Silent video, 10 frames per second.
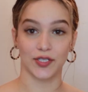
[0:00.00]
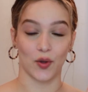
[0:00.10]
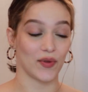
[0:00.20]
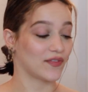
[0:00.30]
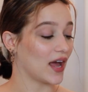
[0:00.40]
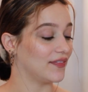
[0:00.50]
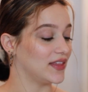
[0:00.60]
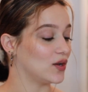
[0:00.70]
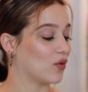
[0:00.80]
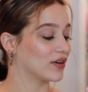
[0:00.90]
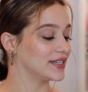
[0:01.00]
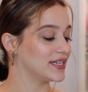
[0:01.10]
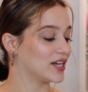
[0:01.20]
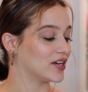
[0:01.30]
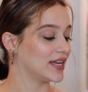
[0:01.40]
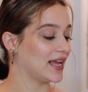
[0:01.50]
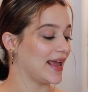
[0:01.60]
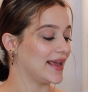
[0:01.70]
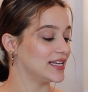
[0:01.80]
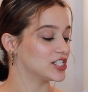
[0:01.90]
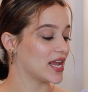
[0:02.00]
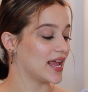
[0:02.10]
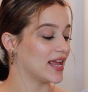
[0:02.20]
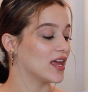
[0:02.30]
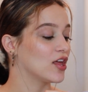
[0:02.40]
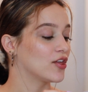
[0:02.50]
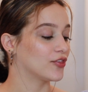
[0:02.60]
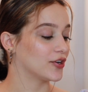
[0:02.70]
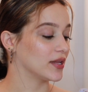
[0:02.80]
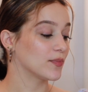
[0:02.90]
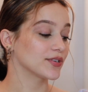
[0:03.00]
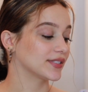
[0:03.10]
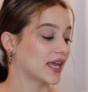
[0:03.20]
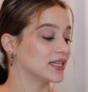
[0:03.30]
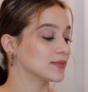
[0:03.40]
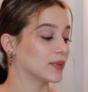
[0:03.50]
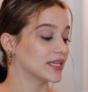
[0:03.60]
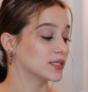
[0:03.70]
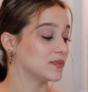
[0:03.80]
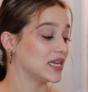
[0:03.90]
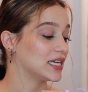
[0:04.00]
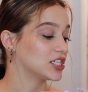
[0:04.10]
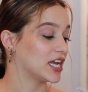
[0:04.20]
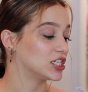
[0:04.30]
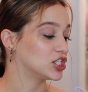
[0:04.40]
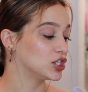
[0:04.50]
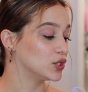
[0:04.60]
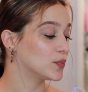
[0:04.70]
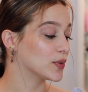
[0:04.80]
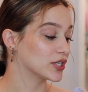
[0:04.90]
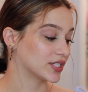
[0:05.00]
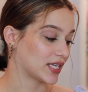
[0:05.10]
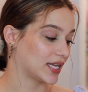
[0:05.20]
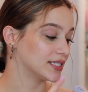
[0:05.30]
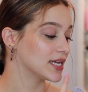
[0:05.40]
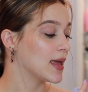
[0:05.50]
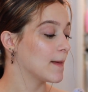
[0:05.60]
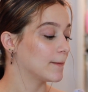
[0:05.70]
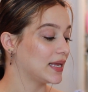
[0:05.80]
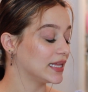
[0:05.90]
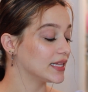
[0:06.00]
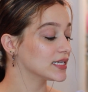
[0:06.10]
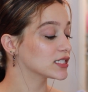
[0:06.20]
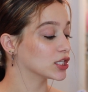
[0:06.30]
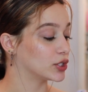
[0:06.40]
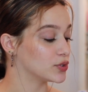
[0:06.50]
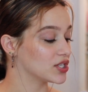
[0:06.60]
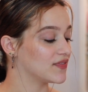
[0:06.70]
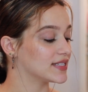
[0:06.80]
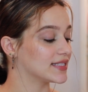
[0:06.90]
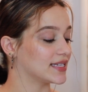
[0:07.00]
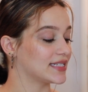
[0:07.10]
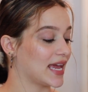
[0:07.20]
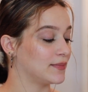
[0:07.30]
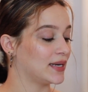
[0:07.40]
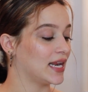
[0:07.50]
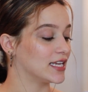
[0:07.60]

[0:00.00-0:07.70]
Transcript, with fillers: So we've got the Ordinary AHA 30% plus BHA 2% Peeling solution. This is a 10 minute